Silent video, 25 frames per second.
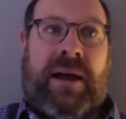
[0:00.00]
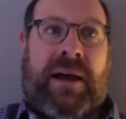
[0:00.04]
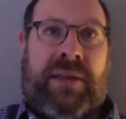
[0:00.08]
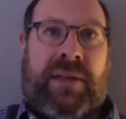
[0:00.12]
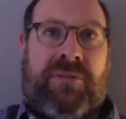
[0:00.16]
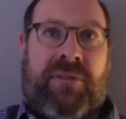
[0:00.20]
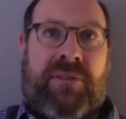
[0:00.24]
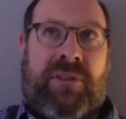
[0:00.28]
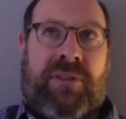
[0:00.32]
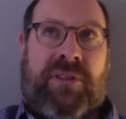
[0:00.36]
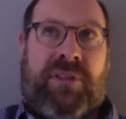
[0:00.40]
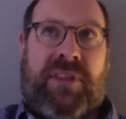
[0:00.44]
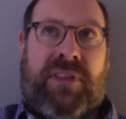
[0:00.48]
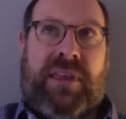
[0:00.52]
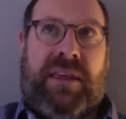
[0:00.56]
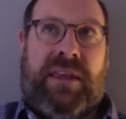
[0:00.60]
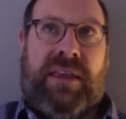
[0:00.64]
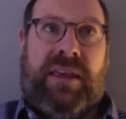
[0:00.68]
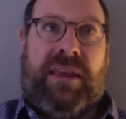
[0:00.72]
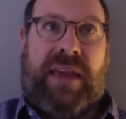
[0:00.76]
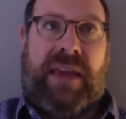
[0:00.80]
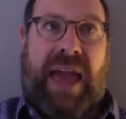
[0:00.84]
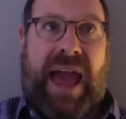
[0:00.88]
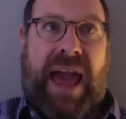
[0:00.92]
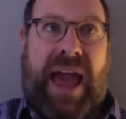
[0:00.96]

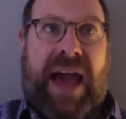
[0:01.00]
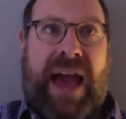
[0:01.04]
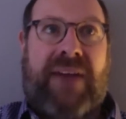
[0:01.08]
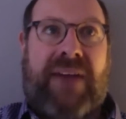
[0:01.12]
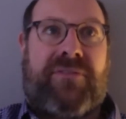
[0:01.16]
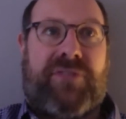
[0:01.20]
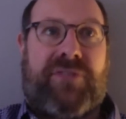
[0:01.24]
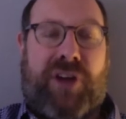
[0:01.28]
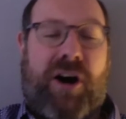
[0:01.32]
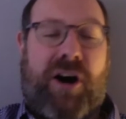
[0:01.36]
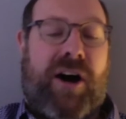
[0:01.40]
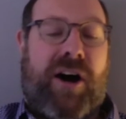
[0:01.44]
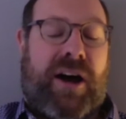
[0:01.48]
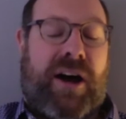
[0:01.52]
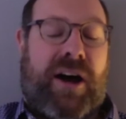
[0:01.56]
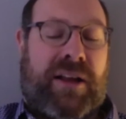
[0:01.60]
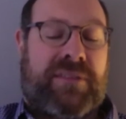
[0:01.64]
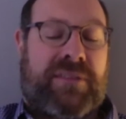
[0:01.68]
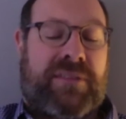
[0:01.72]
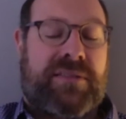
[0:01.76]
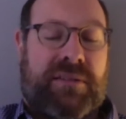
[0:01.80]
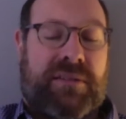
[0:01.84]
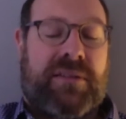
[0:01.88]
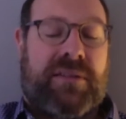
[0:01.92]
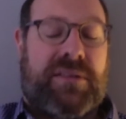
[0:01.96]
the have
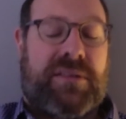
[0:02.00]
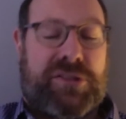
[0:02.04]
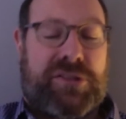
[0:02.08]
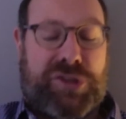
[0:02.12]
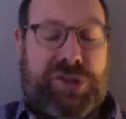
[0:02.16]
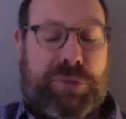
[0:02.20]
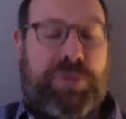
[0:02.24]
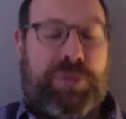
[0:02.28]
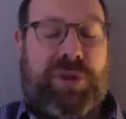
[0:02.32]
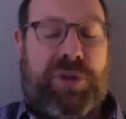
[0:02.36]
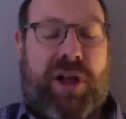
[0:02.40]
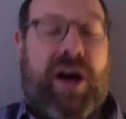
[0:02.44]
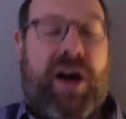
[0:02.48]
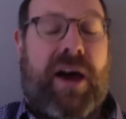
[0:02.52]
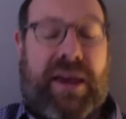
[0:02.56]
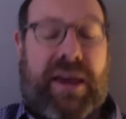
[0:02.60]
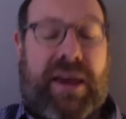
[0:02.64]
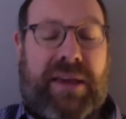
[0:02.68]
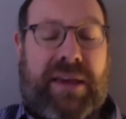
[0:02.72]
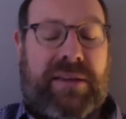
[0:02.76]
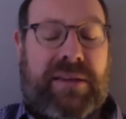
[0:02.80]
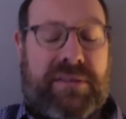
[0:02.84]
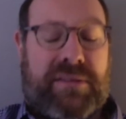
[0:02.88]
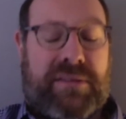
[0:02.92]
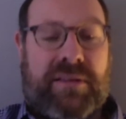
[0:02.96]
nots
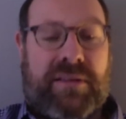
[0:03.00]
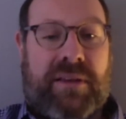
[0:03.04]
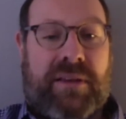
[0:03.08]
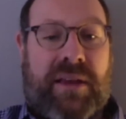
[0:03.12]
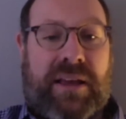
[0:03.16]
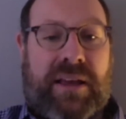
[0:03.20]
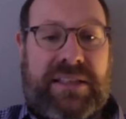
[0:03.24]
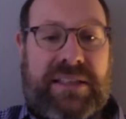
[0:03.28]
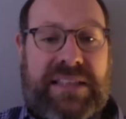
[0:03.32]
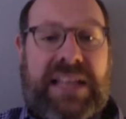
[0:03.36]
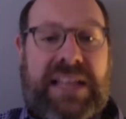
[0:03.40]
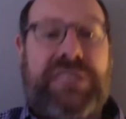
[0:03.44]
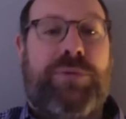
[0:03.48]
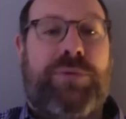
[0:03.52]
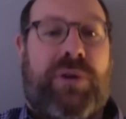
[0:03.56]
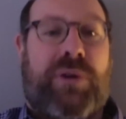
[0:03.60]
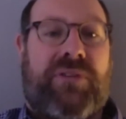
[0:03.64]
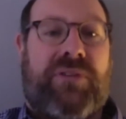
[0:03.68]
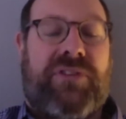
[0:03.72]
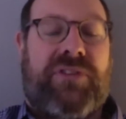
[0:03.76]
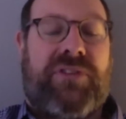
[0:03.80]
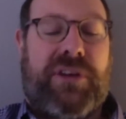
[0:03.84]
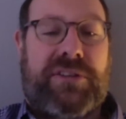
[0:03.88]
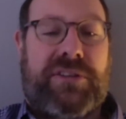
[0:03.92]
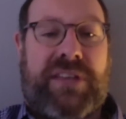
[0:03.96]
supplies because that's what it
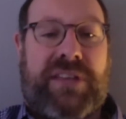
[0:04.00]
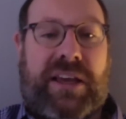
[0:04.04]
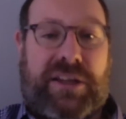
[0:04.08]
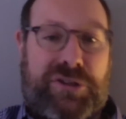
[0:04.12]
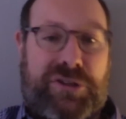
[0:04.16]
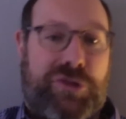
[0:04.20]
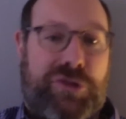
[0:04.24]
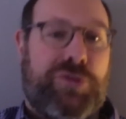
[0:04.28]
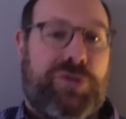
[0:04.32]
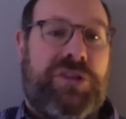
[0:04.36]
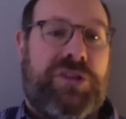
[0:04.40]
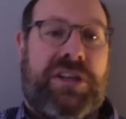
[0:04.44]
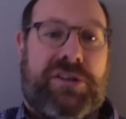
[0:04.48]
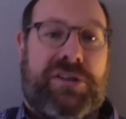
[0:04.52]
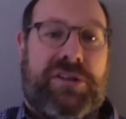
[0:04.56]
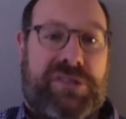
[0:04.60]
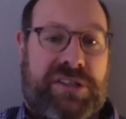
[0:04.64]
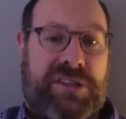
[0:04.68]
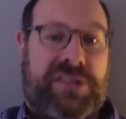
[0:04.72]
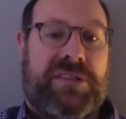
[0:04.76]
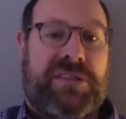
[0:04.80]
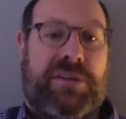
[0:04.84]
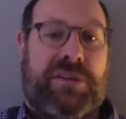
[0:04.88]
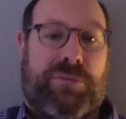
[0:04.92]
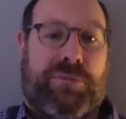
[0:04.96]
feels like a two tier
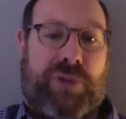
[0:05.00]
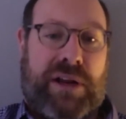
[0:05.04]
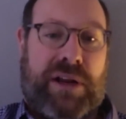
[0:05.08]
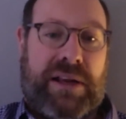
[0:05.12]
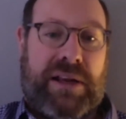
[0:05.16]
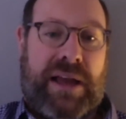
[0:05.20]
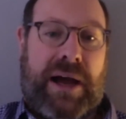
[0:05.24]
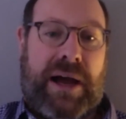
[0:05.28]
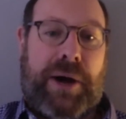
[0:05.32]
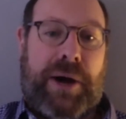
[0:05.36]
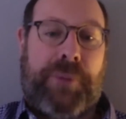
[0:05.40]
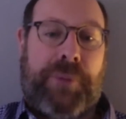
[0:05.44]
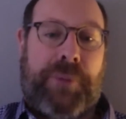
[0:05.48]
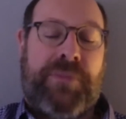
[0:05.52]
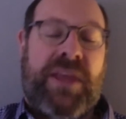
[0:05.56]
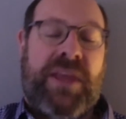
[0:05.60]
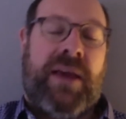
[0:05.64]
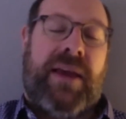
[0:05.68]
system right now.